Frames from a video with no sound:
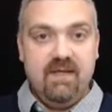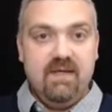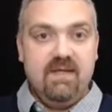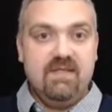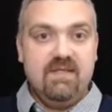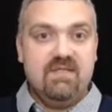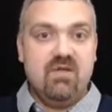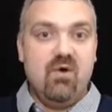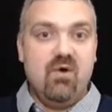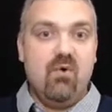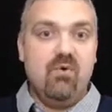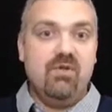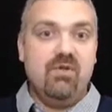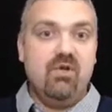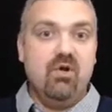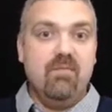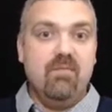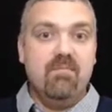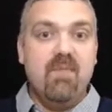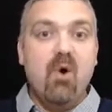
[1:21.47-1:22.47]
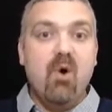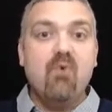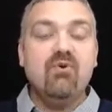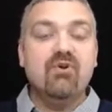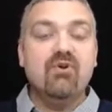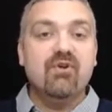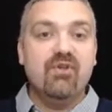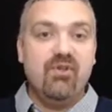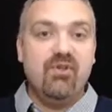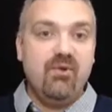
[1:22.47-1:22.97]
So your
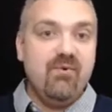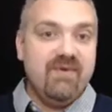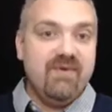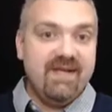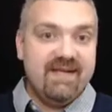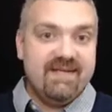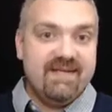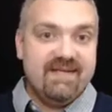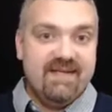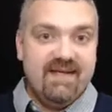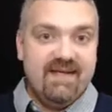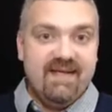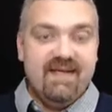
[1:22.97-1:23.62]
motor unit